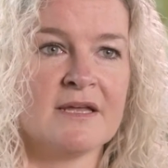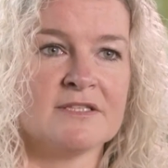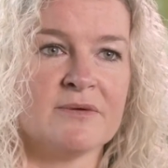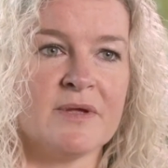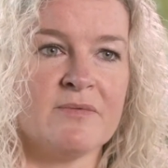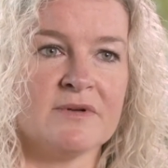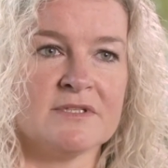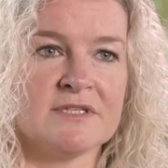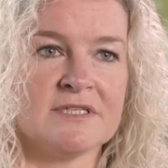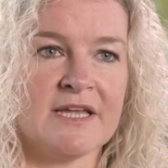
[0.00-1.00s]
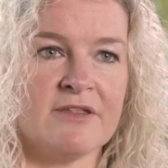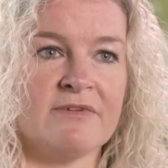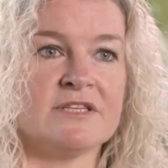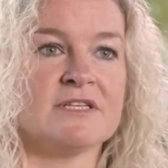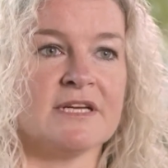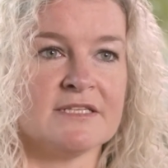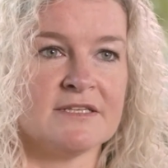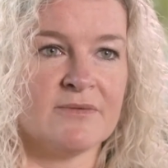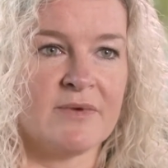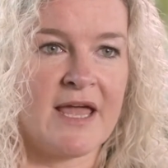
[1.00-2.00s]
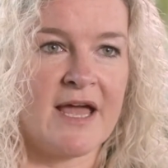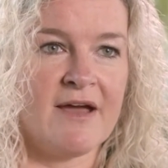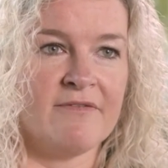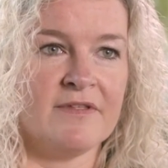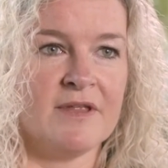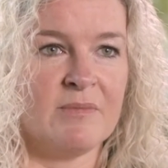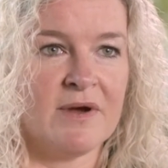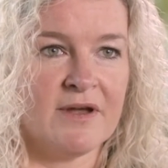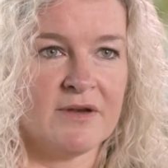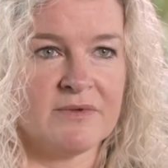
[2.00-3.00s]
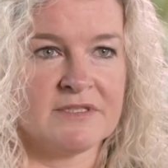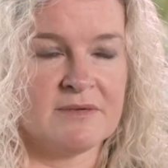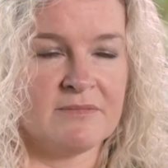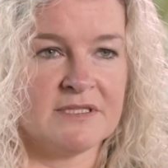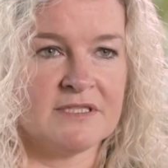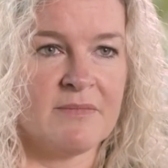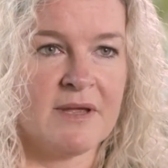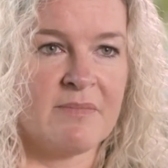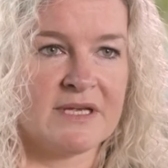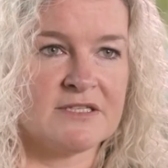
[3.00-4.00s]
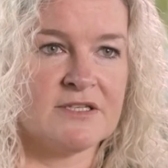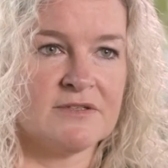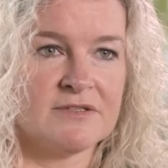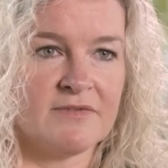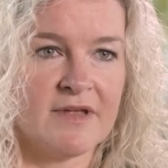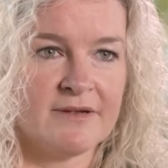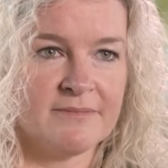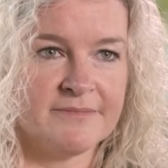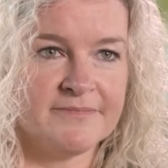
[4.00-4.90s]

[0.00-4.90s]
So we want to take the rich data that we have and then partner with somebody to make best use of that.